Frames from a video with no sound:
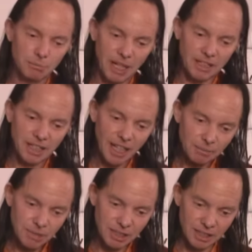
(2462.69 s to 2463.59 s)
about
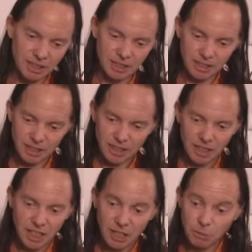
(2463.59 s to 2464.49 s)
emptiness
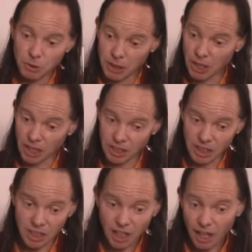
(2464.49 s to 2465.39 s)
with regard
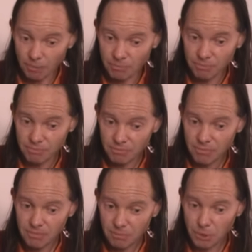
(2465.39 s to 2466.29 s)
to come,
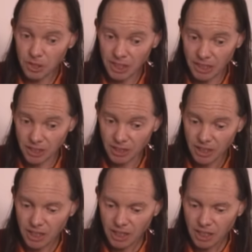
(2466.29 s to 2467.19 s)
Buddha nature,
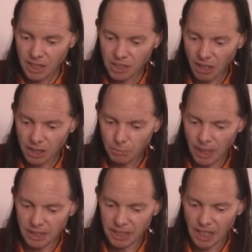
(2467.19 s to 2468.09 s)
he talked
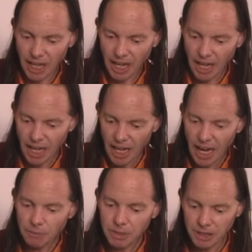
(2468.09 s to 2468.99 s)
about the
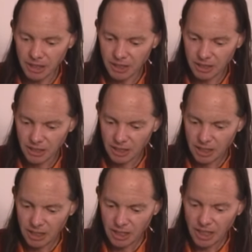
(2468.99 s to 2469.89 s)
emptiness
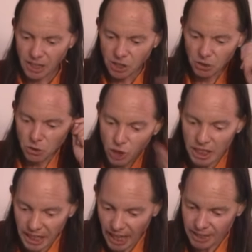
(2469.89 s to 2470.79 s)
that you're
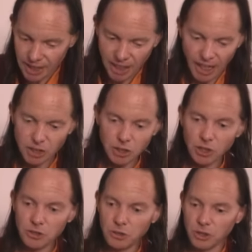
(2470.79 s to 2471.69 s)
looking at as you
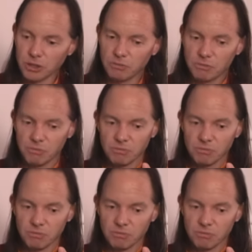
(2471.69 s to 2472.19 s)
go through those